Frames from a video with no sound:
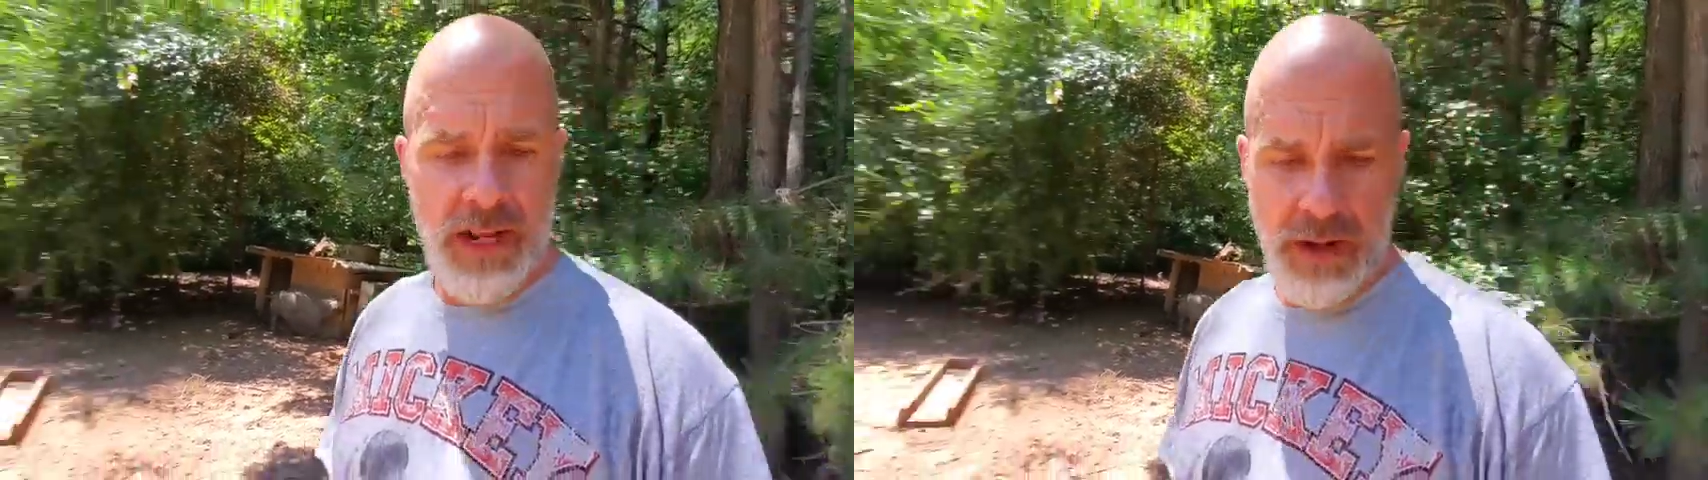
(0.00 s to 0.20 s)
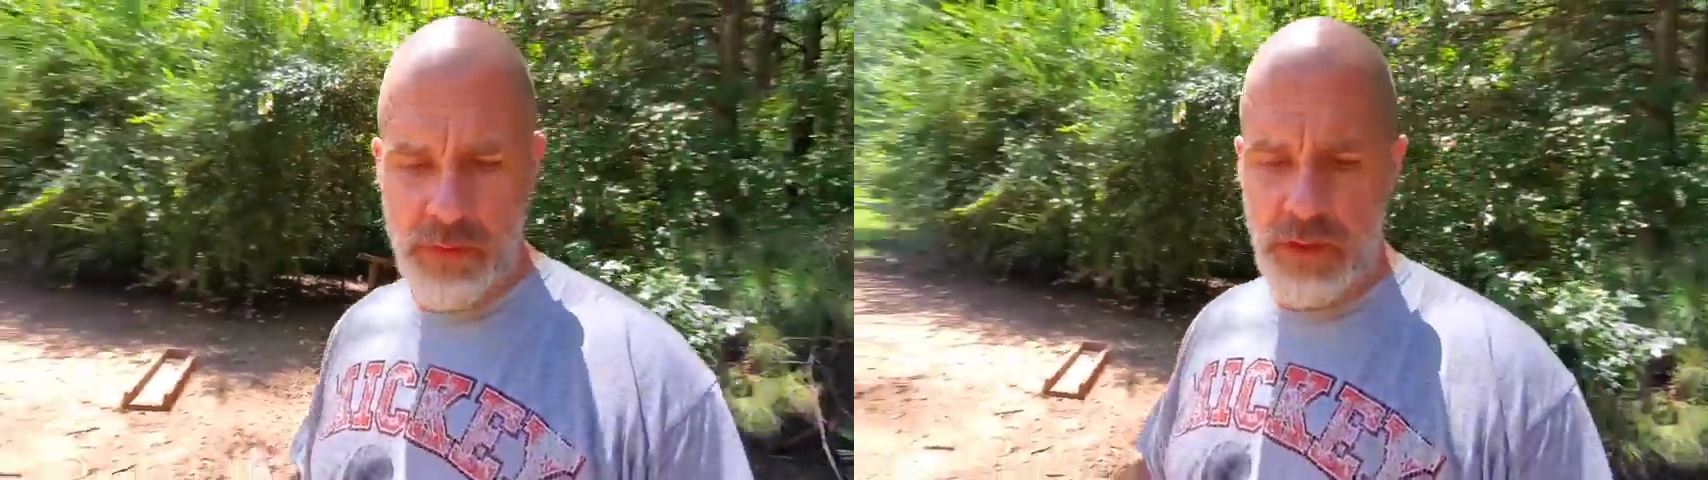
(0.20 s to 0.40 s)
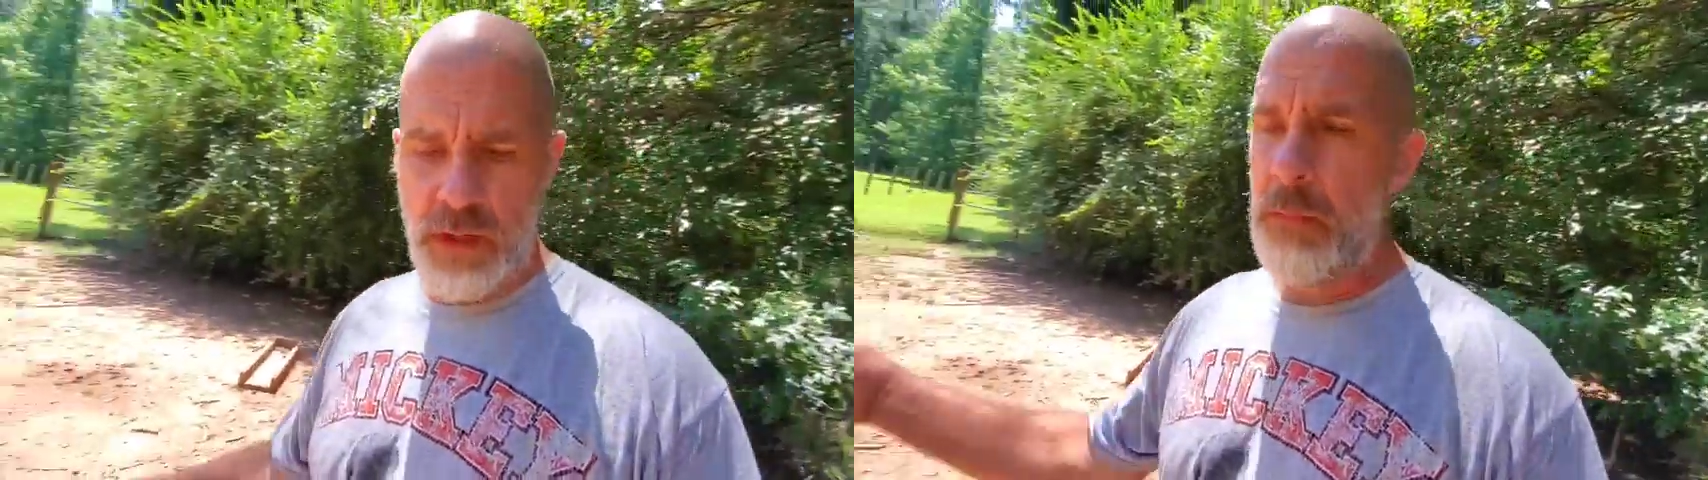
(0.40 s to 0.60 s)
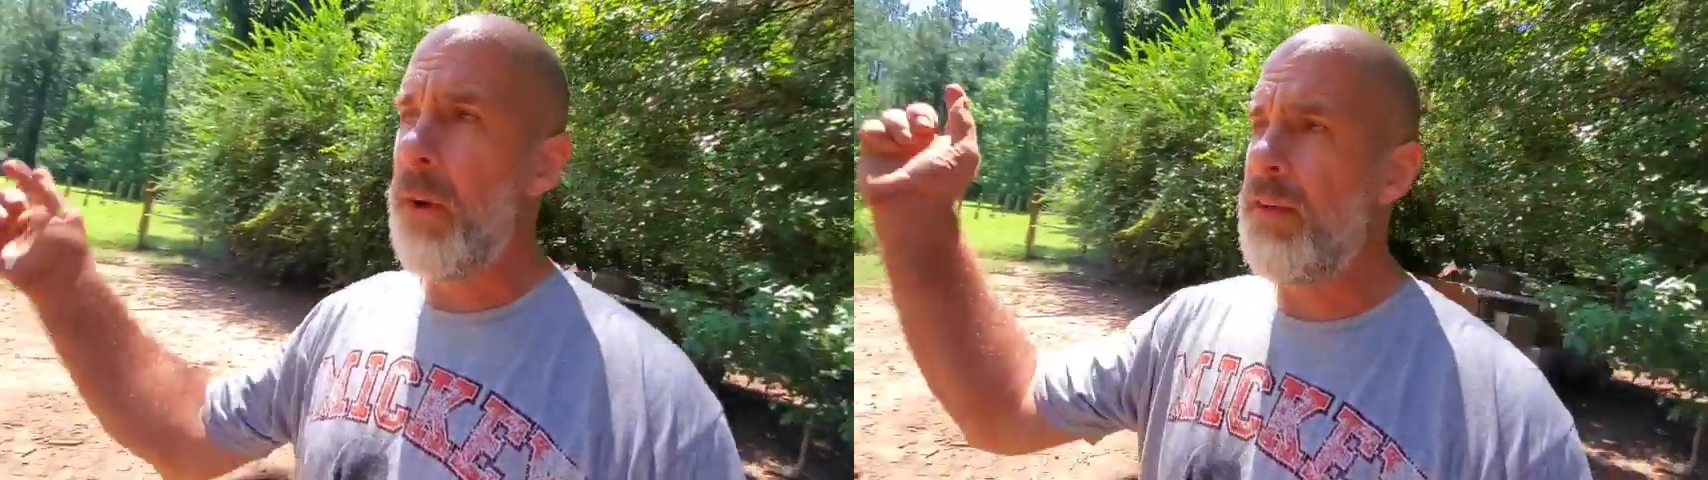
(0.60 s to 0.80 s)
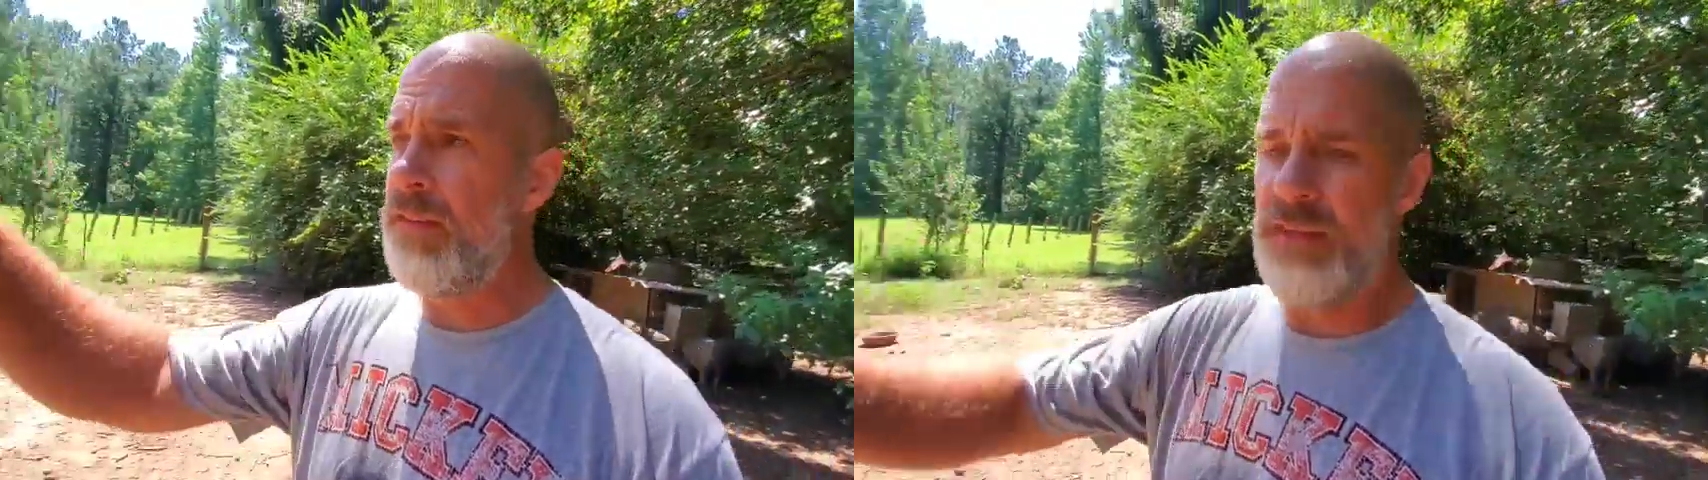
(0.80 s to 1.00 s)
around. We're going to go
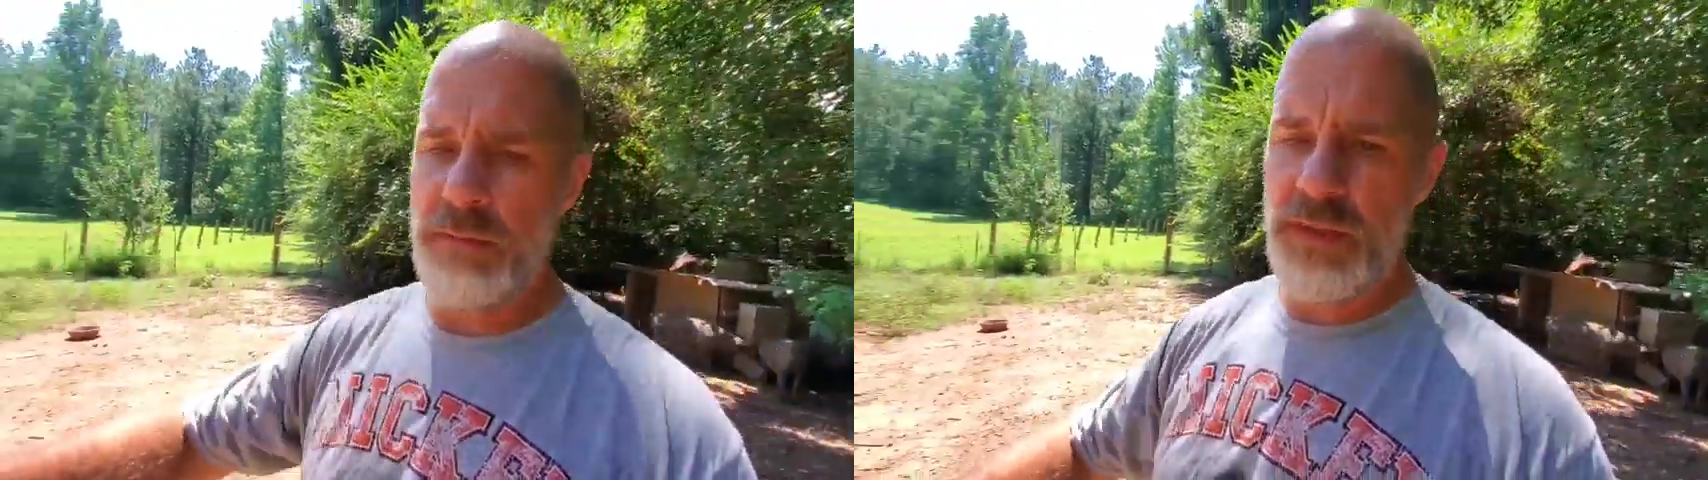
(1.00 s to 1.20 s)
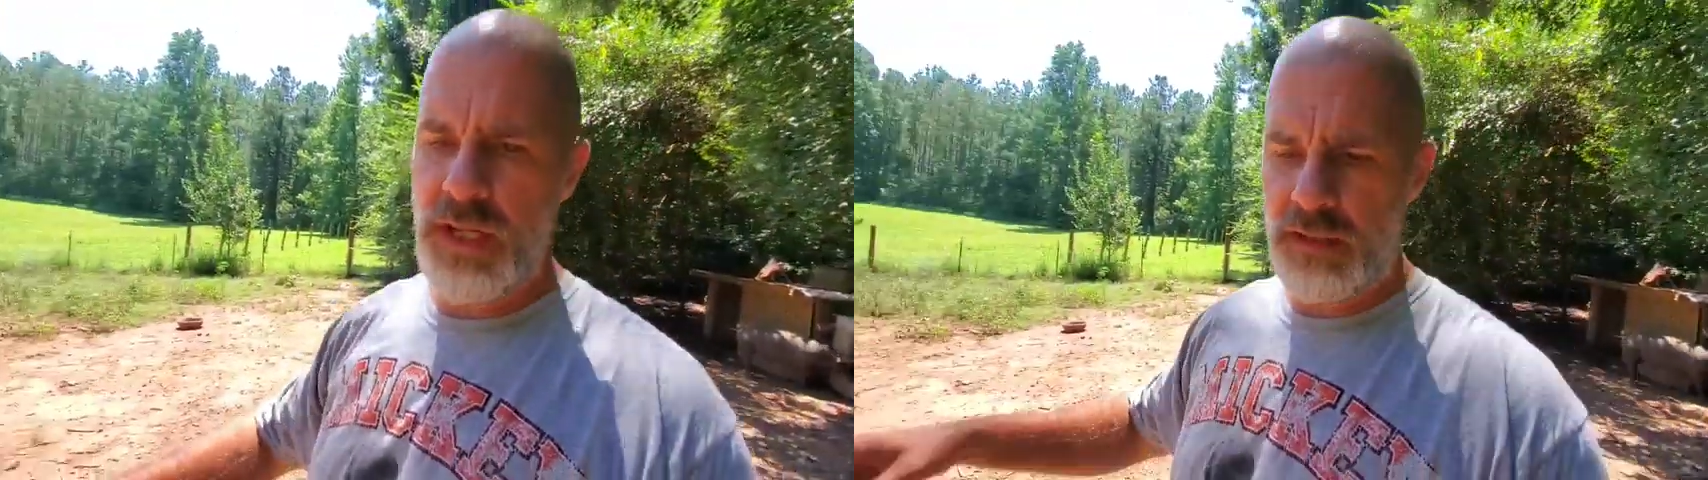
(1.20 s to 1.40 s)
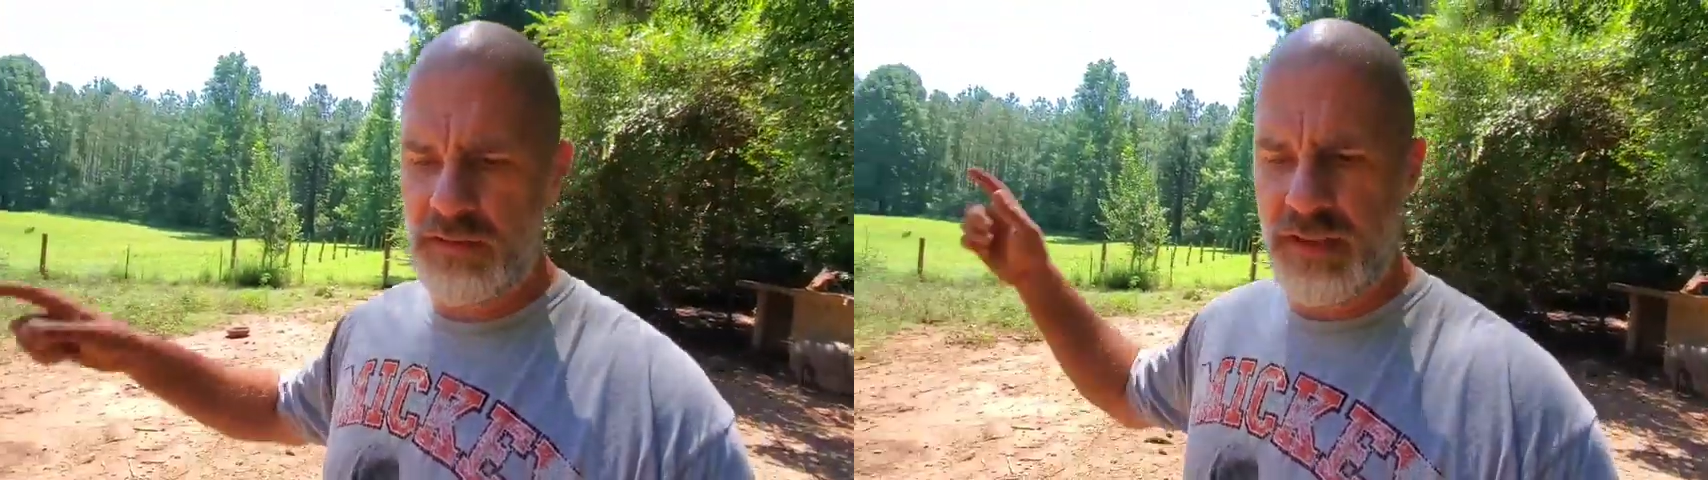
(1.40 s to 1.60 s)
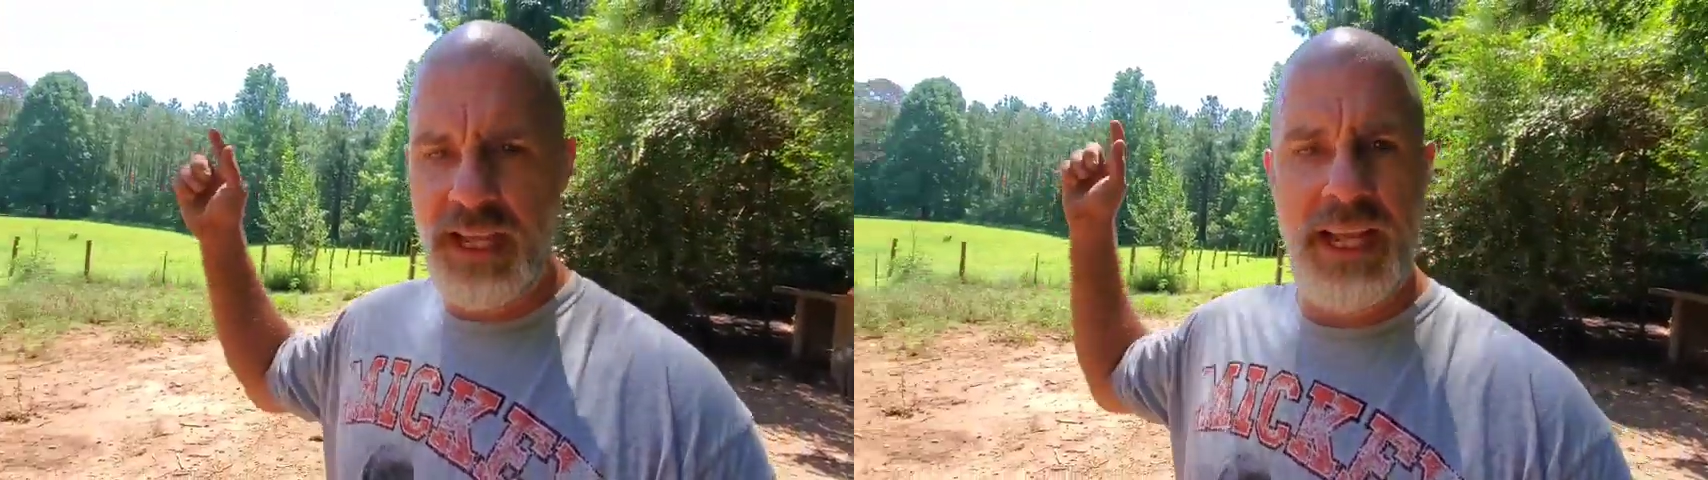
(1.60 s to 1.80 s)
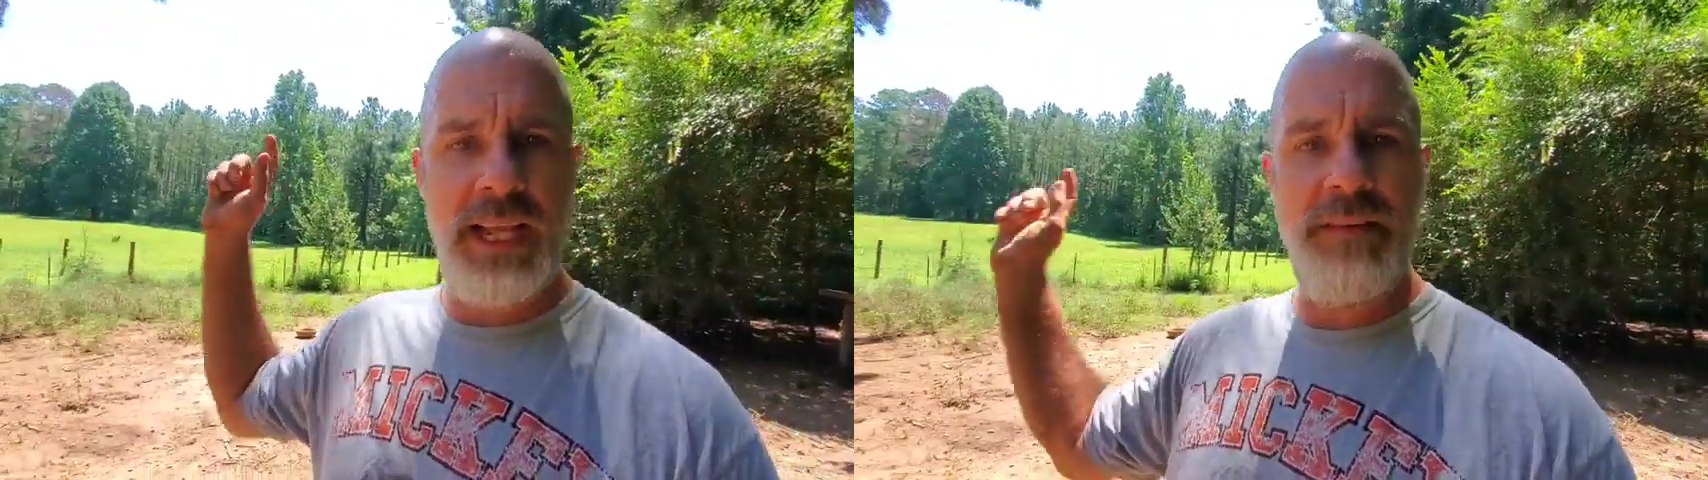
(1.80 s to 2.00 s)
process some ducks
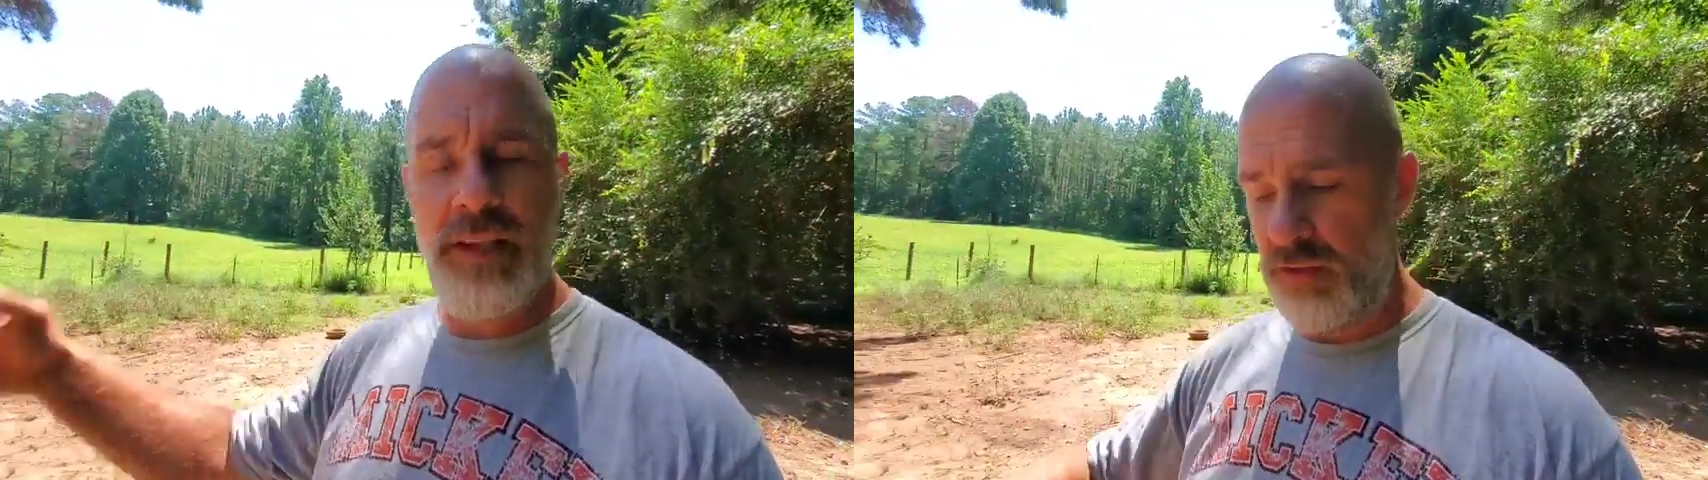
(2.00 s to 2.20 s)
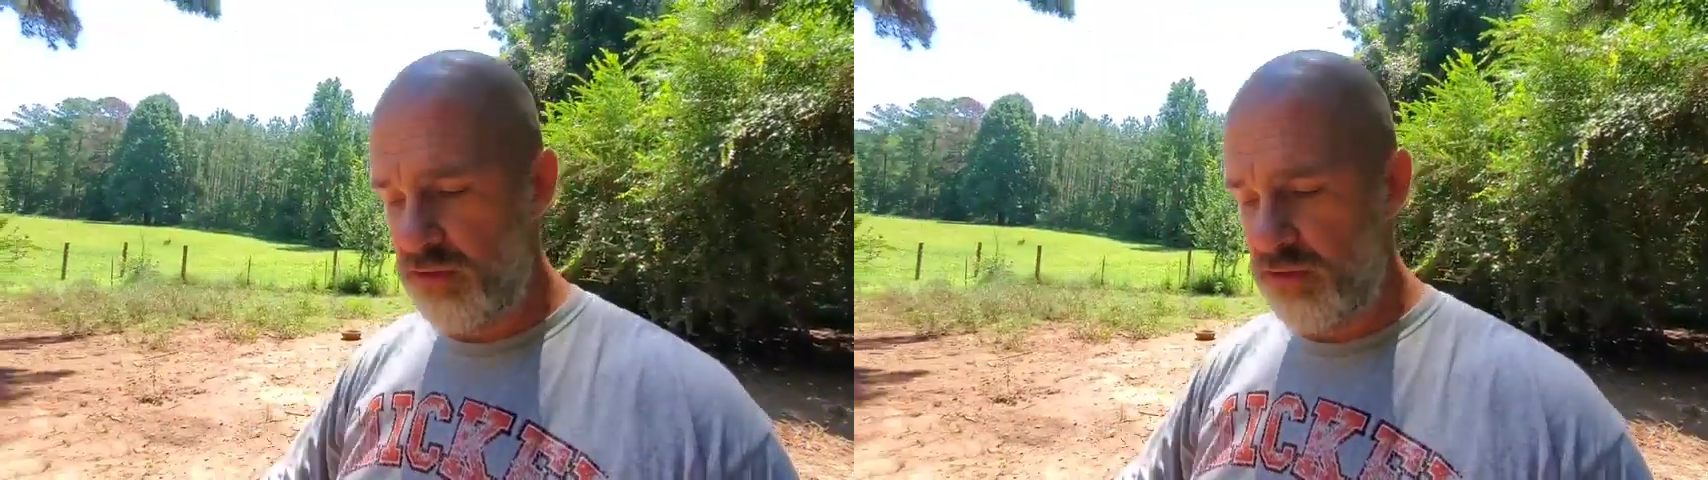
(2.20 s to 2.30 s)
and